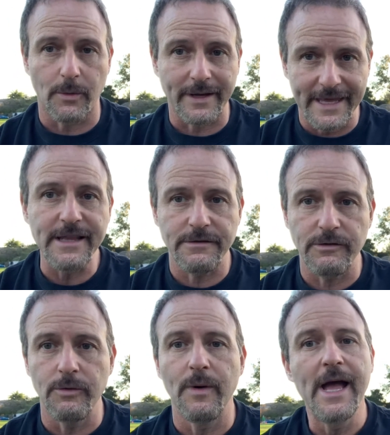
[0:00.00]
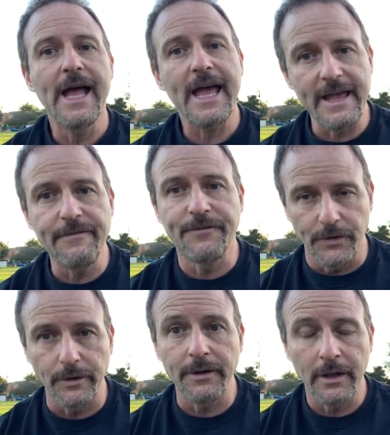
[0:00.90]
or get to a
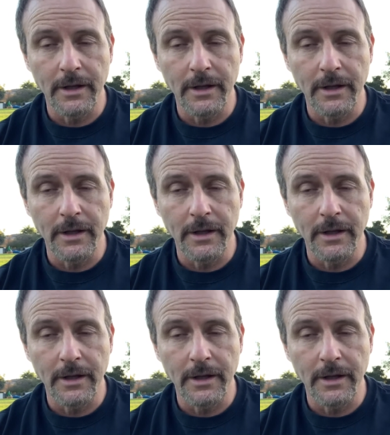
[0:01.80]
full